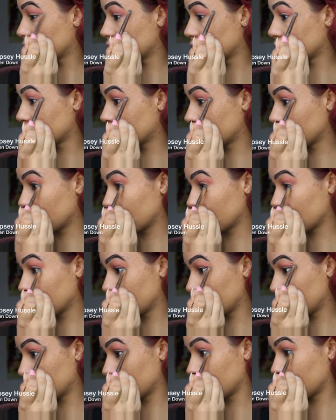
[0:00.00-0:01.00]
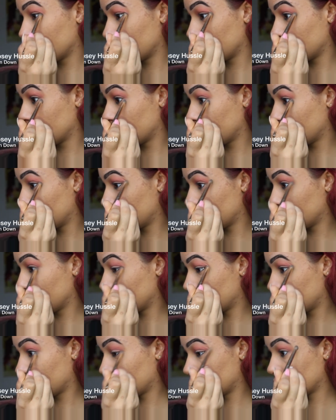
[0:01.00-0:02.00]
See it go. All money in the
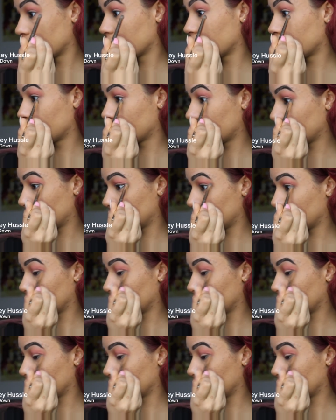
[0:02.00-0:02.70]
squad, nigga,